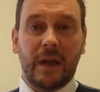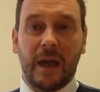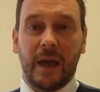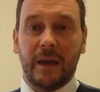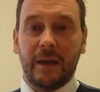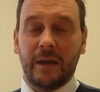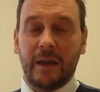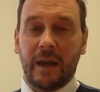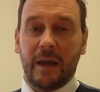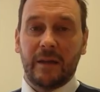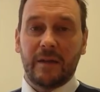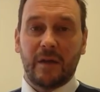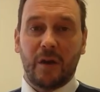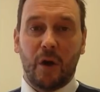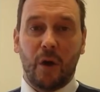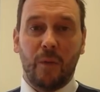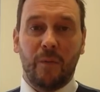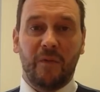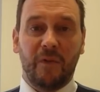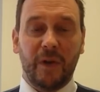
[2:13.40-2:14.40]
and and
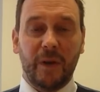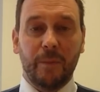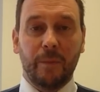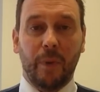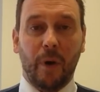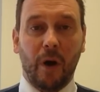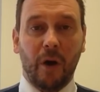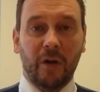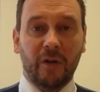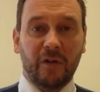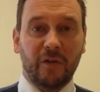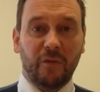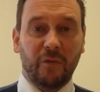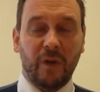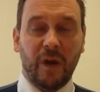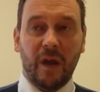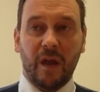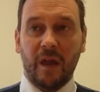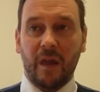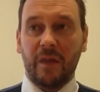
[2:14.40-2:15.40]
hopefully bond
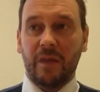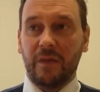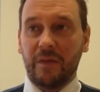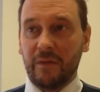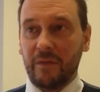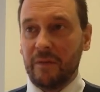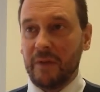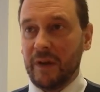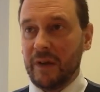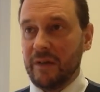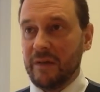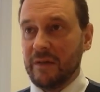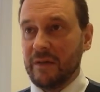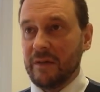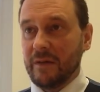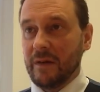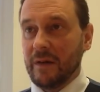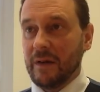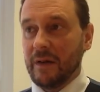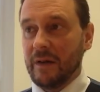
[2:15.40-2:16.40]
with with
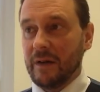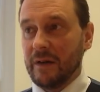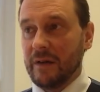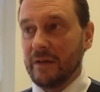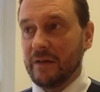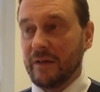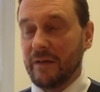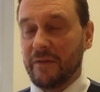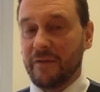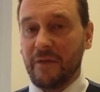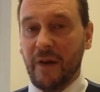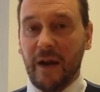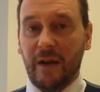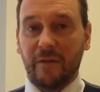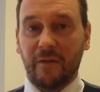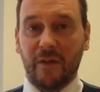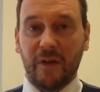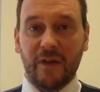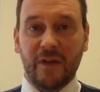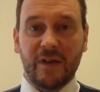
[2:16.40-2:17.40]
uh, the
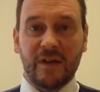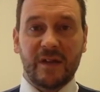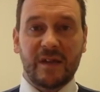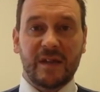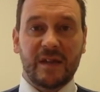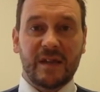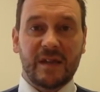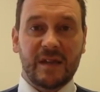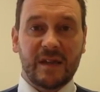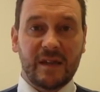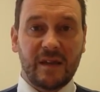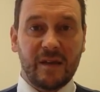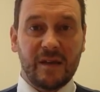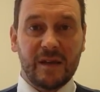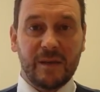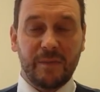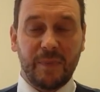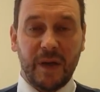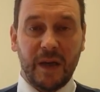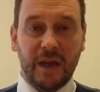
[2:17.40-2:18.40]

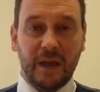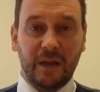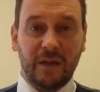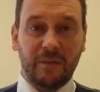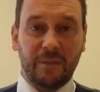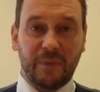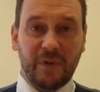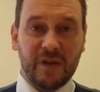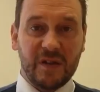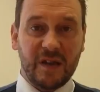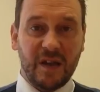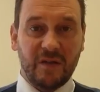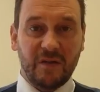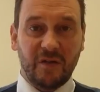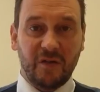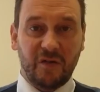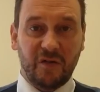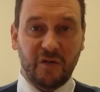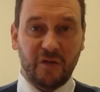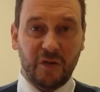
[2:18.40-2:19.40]
fragrances being
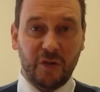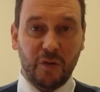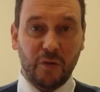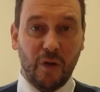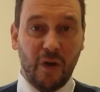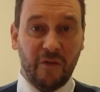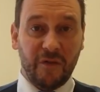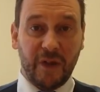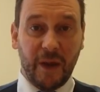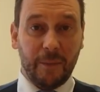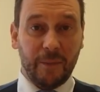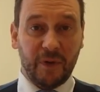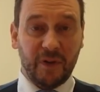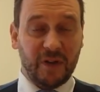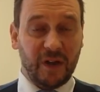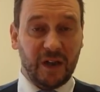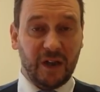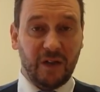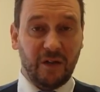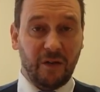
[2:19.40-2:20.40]
presented to you of that
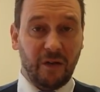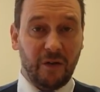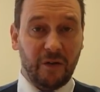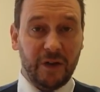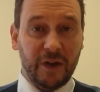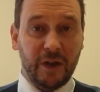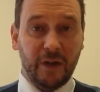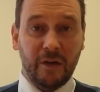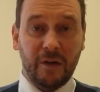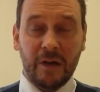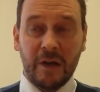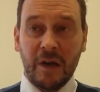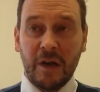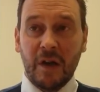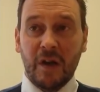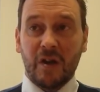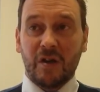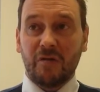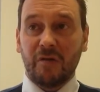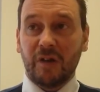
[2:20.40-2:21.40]
particular year.
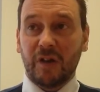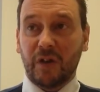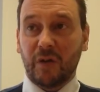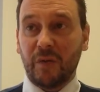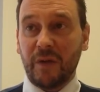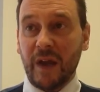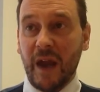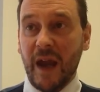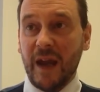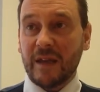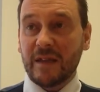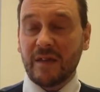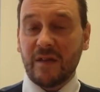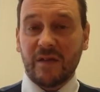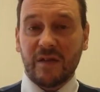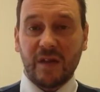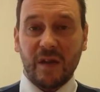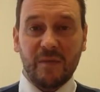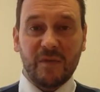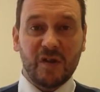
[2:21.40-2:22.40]
So it creates
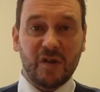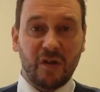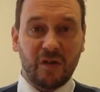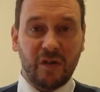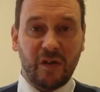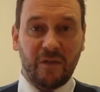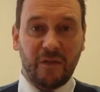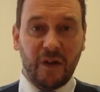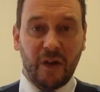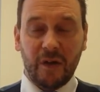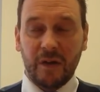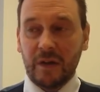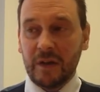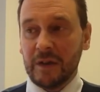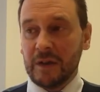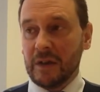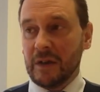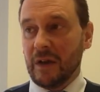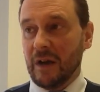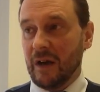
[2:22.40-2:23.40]
a, some sort of a
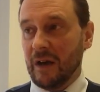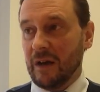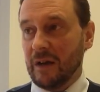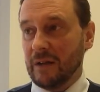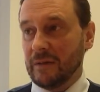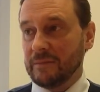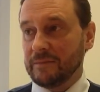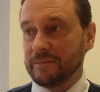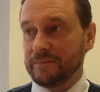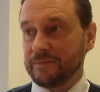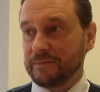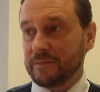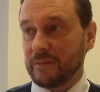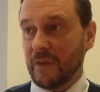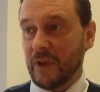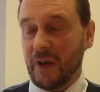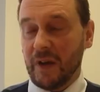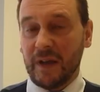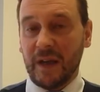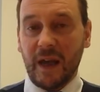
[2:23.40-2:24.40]
um,
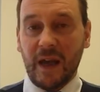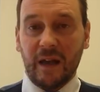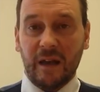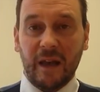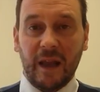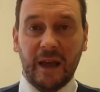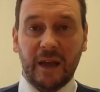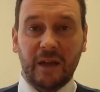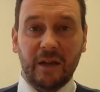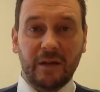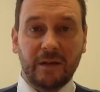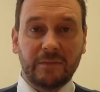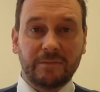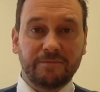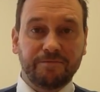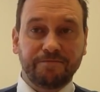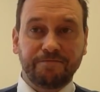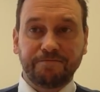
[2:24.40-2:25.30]
again like a